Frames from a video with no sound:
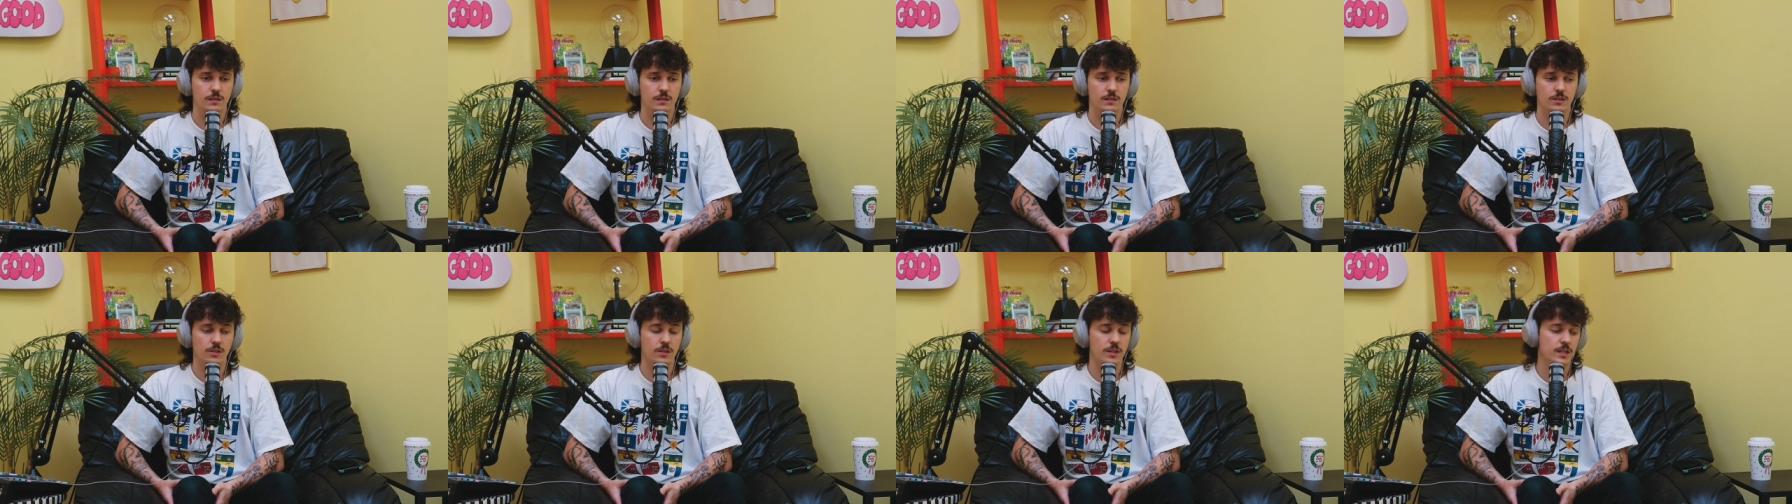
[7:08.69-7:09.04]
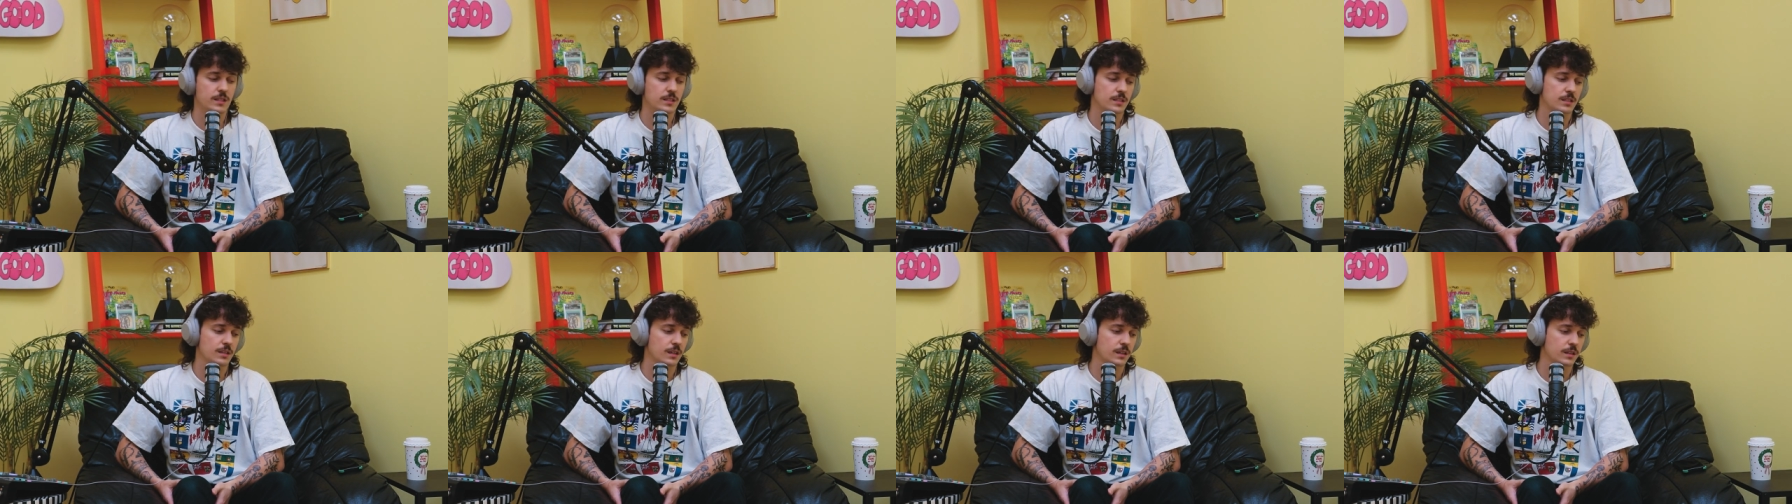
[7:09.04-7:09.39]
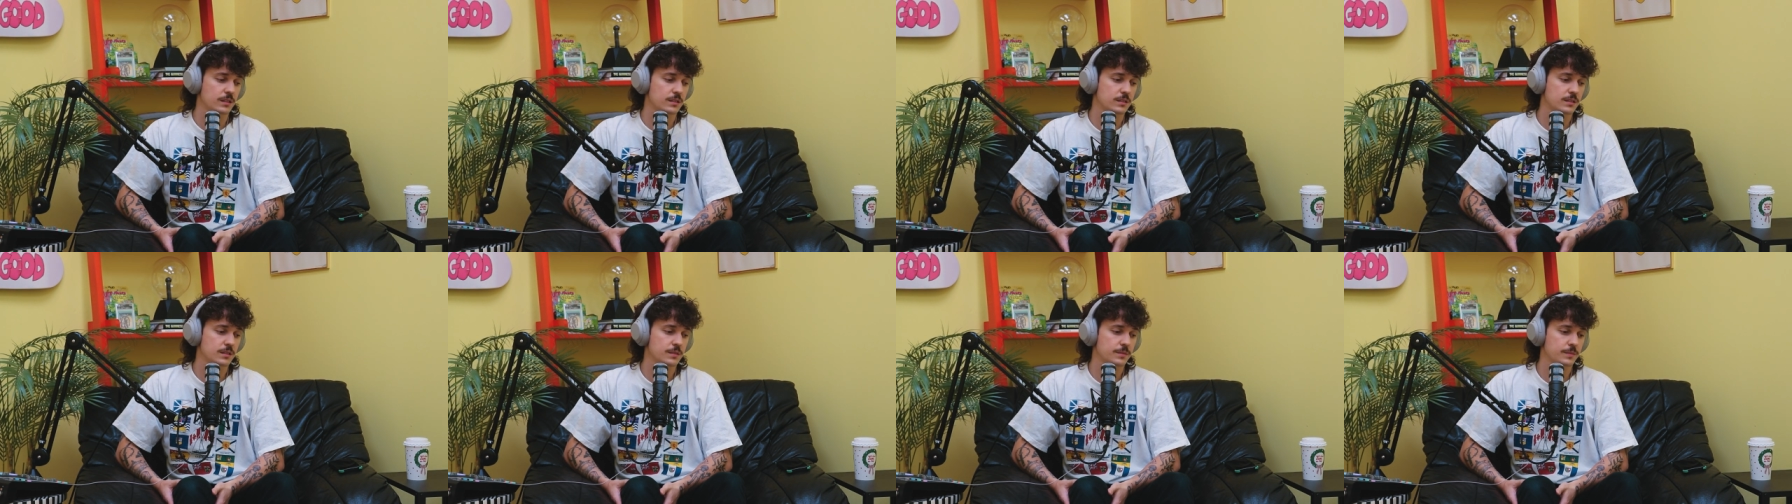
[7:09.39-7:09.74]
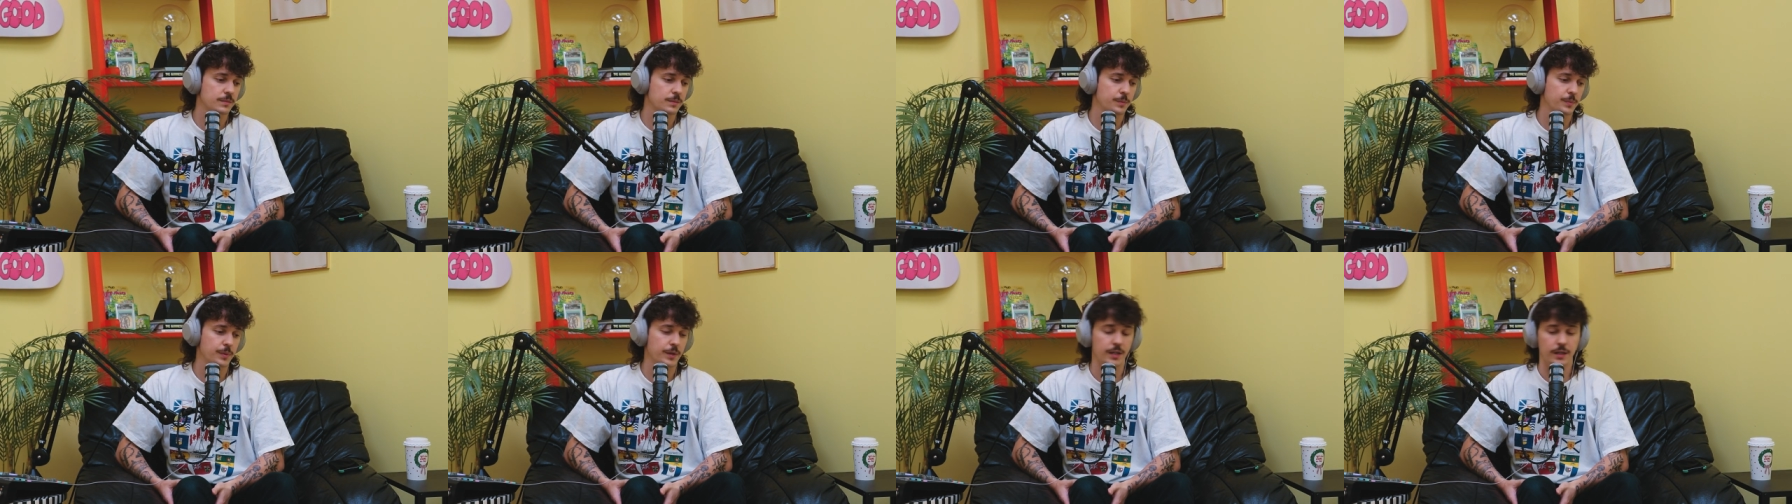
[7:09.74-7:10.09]
So that sucks.
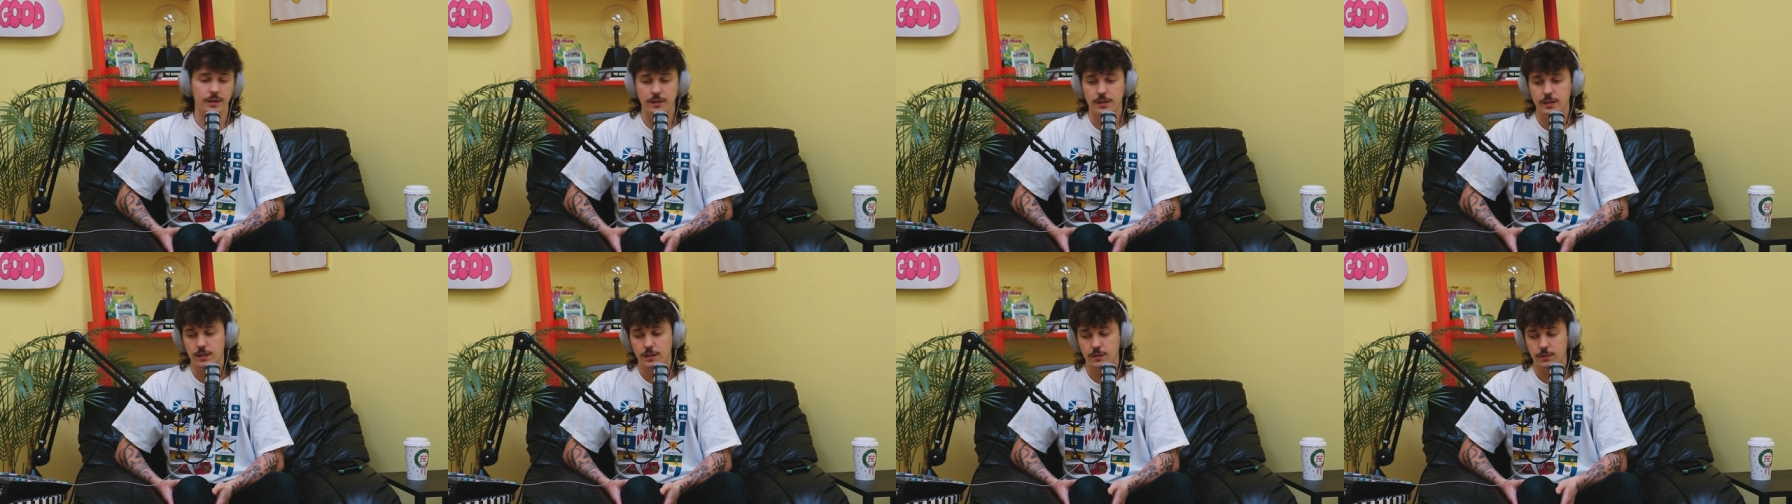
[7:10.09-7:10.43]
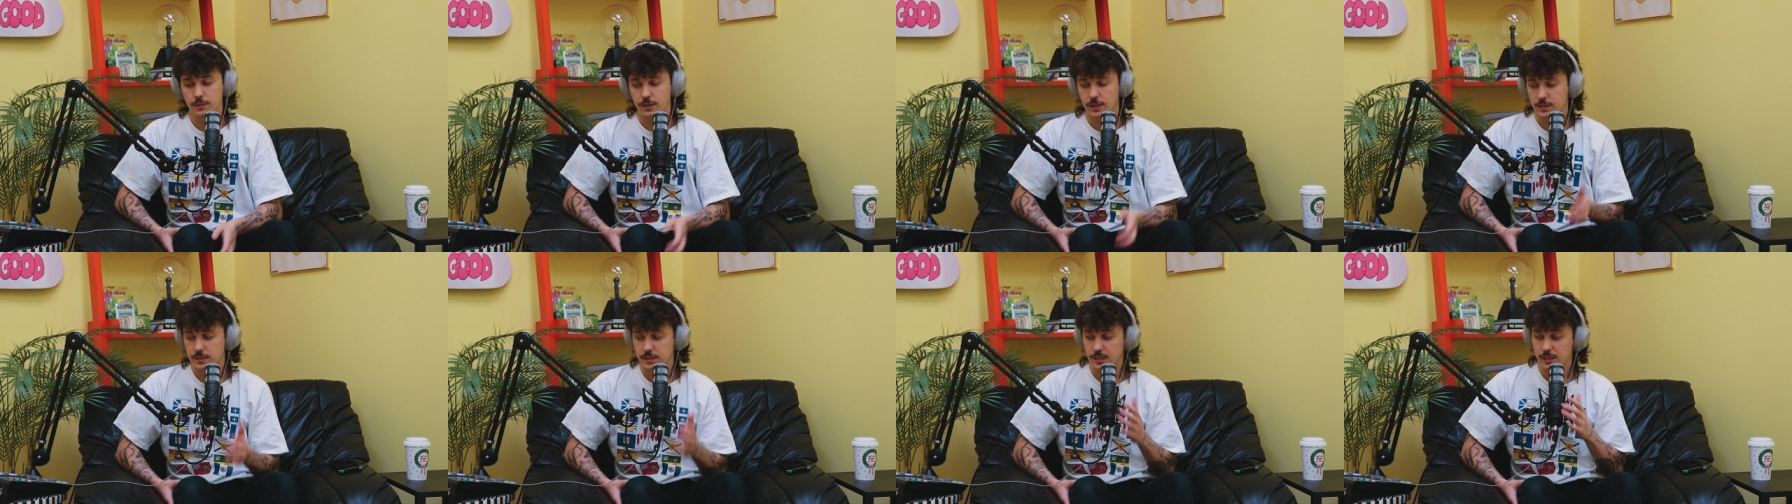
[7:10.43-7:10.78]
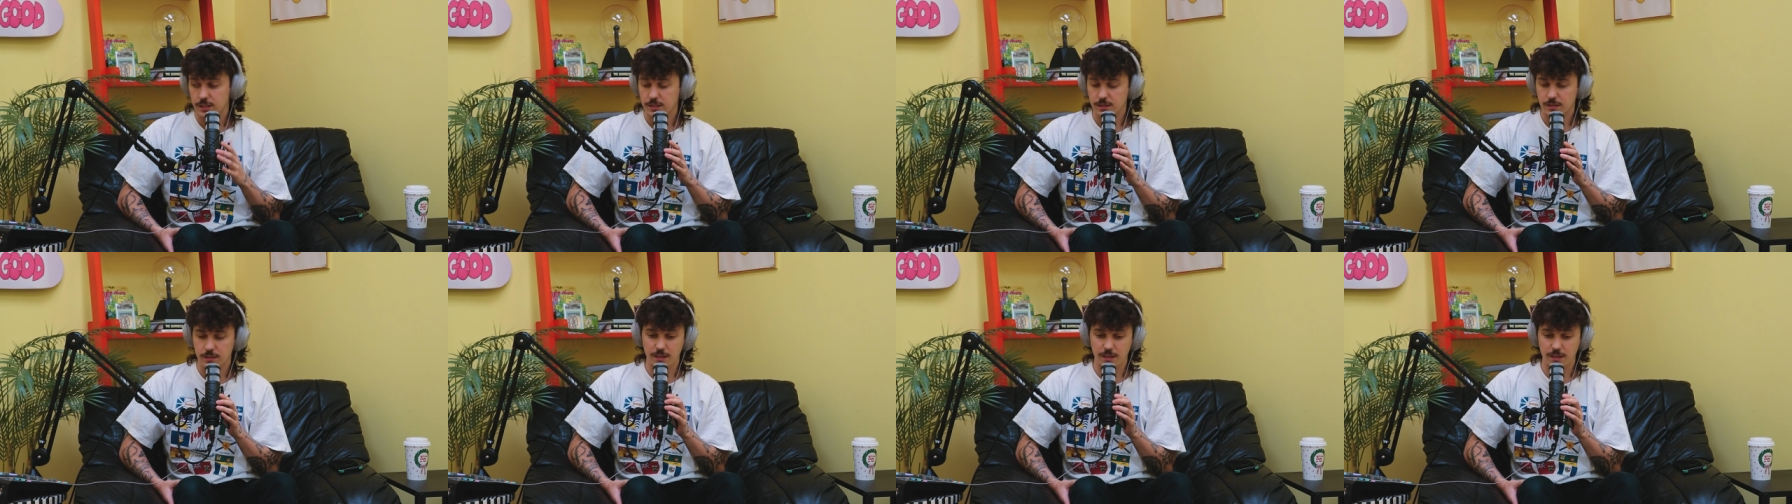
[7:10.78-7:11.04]
But you know what? Sucks.